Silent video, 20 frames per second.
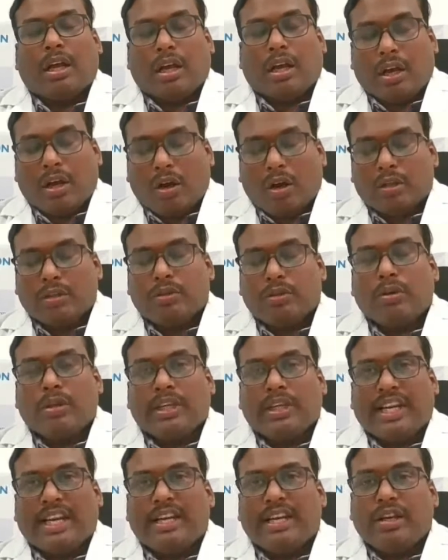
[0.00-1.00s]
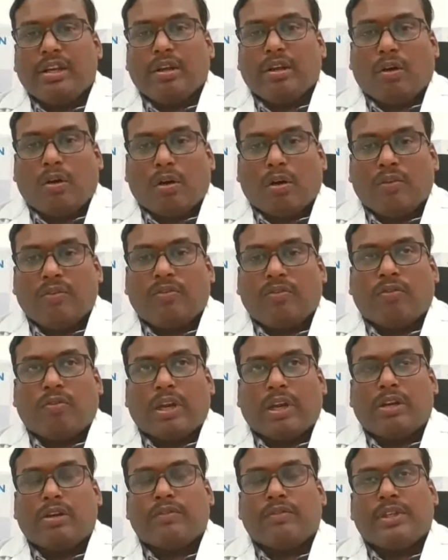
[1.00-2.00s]
although any of
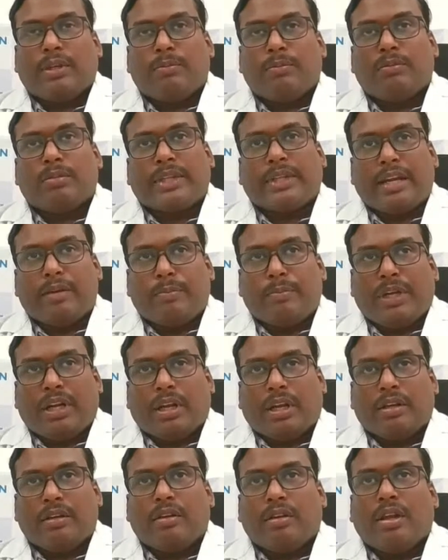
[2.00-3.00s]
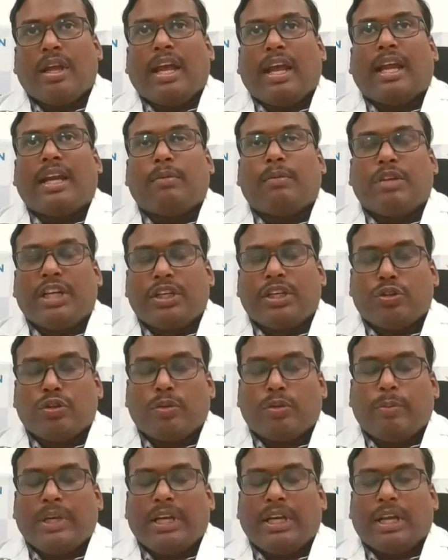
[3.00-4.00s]
one of them can be done, it should
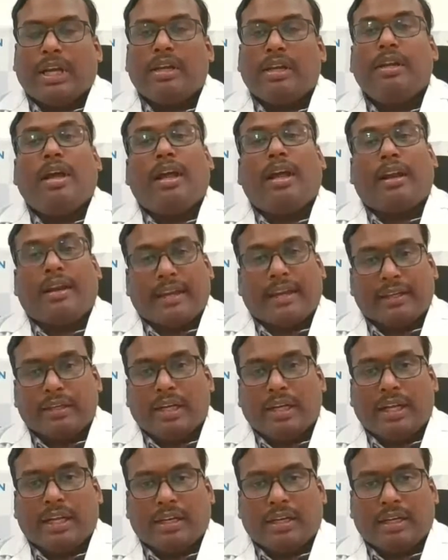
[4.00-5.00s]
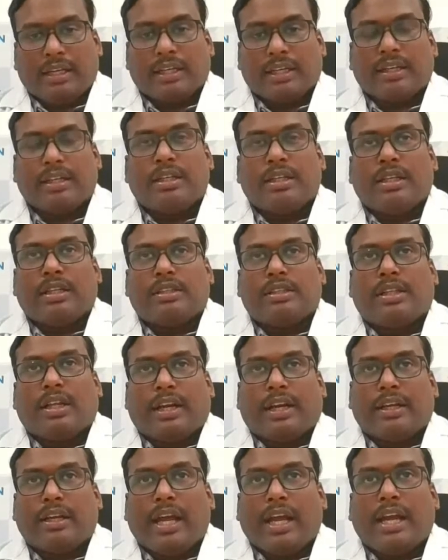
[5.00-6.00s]
be done regularly. The
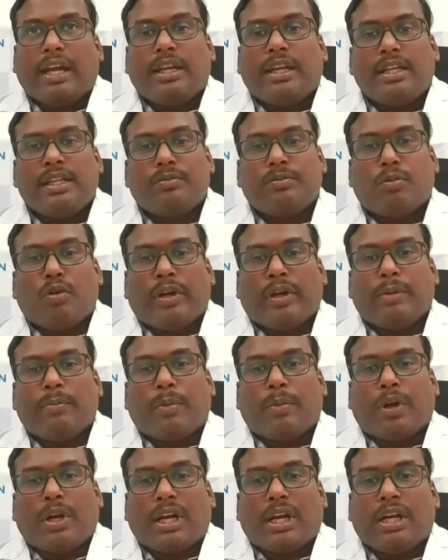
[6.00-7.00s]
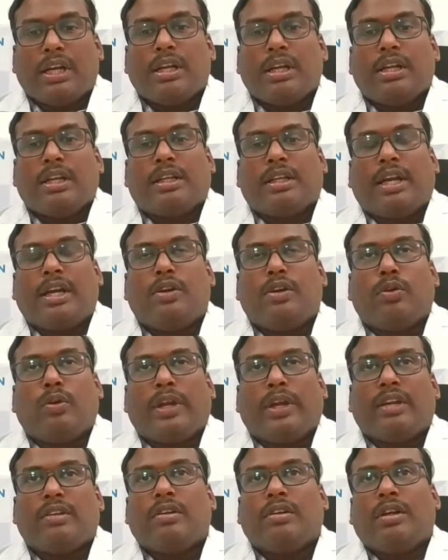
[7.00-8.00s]
regularity is more important than
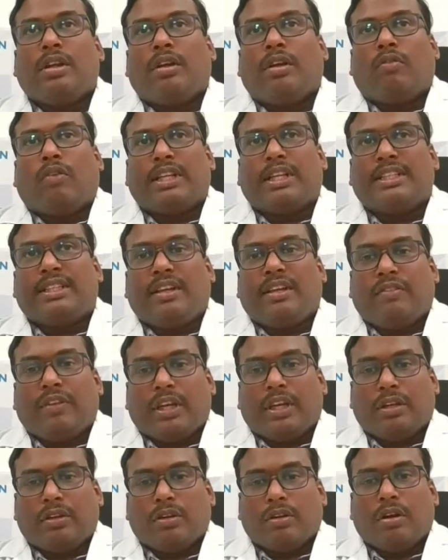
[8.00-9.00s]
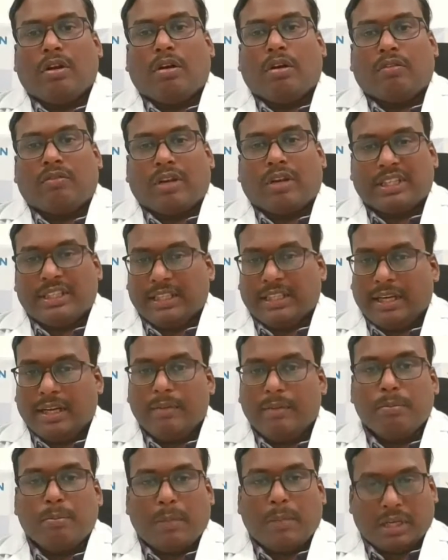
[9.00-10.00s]
doing once a week or once in a
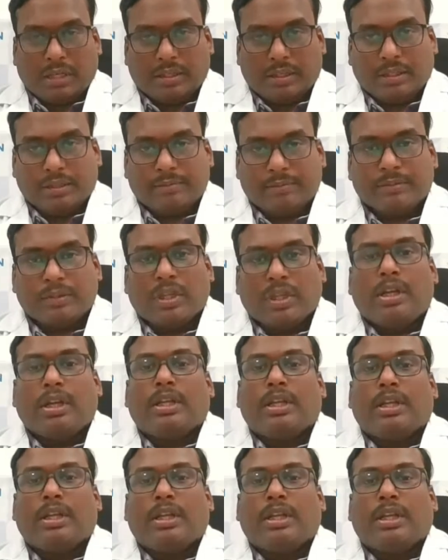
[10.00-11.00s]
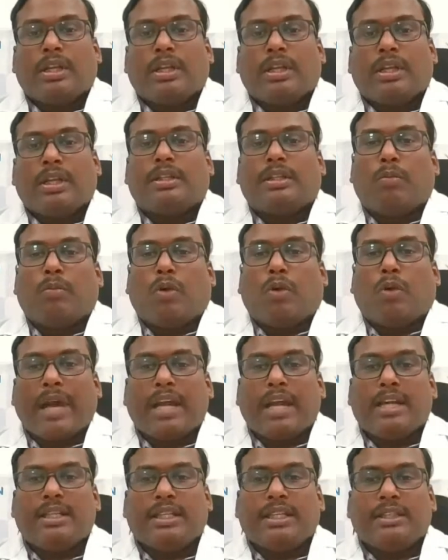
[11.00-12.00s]
month. So monitoring and
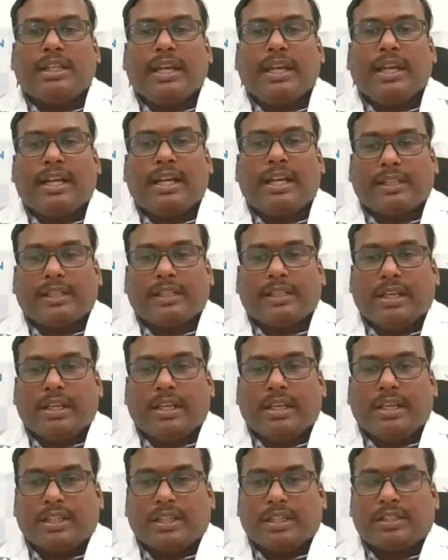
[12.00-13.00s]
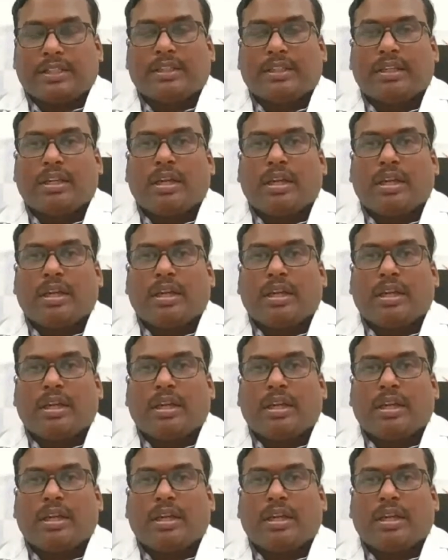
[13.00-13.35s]
managing the health conditions.